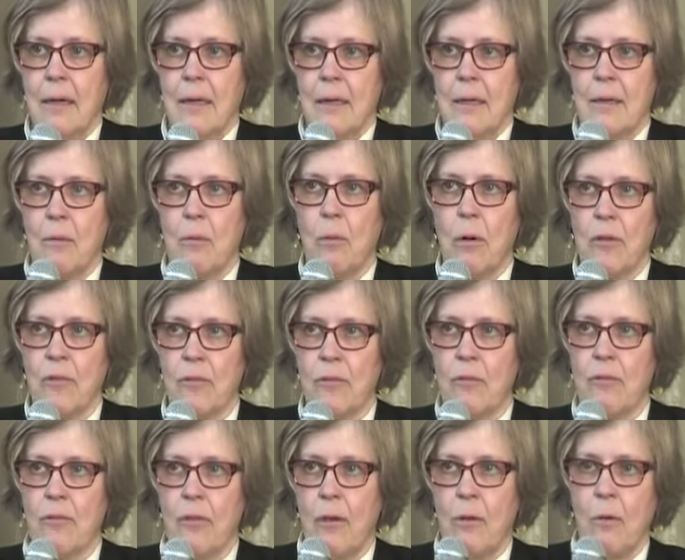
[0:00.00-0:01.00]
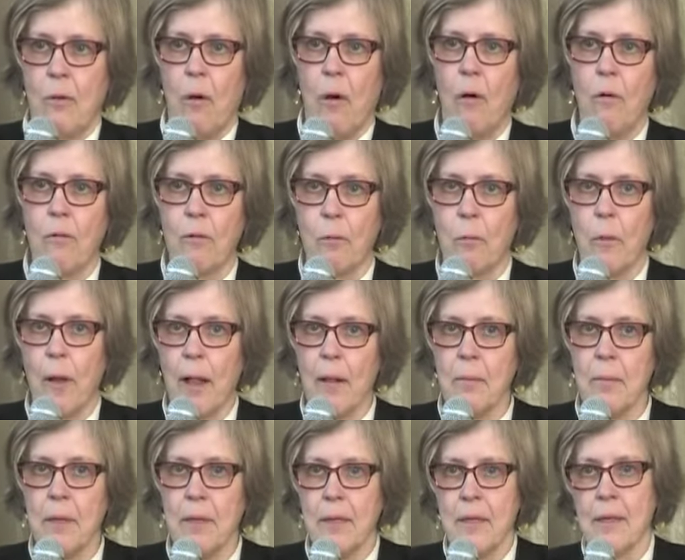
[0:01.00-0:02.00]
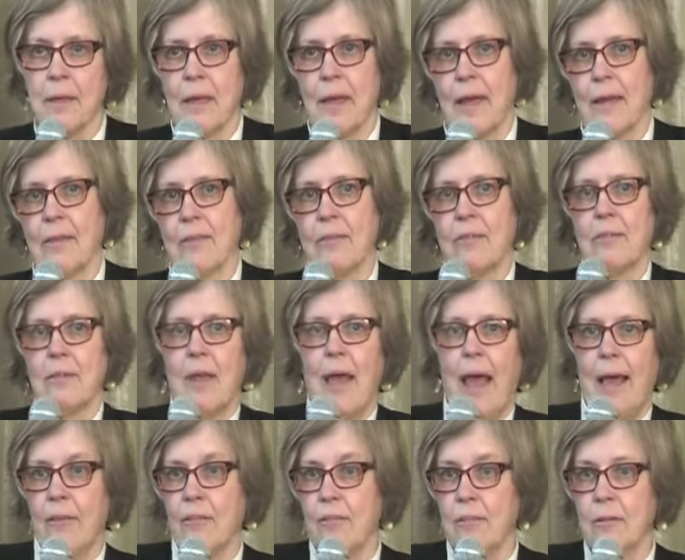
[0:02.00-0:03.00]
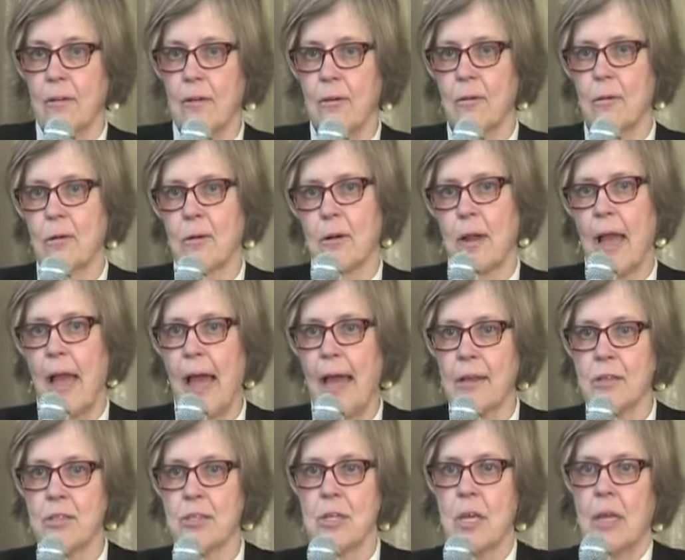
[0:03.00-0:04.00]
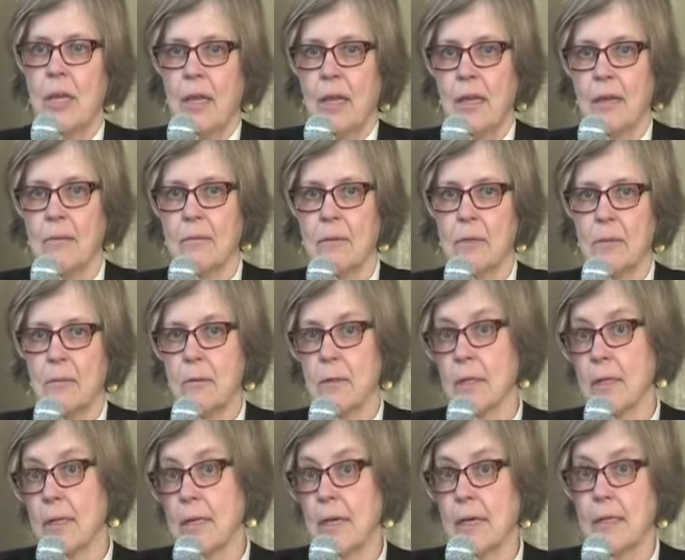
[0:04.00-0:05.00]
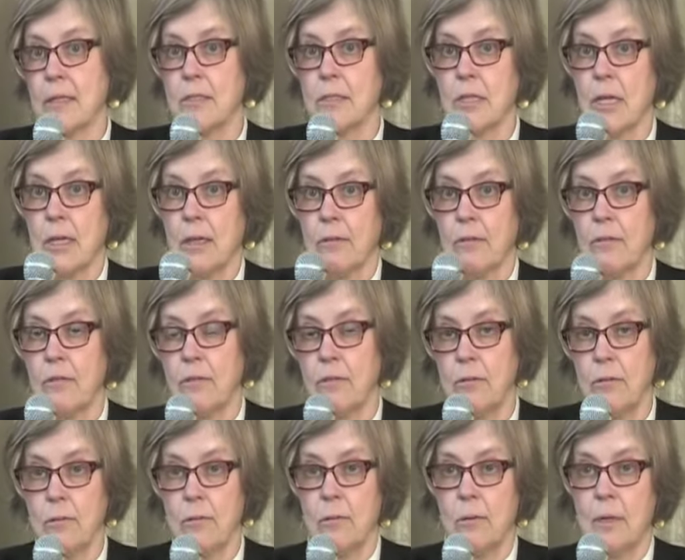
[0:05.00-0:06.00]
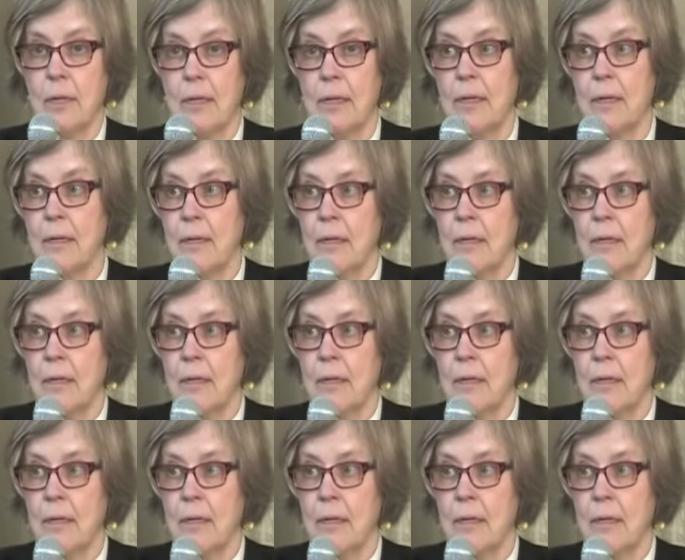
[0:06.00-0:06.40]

it wasn't so overwhelming as ASCO or ASH, and we really had a chance to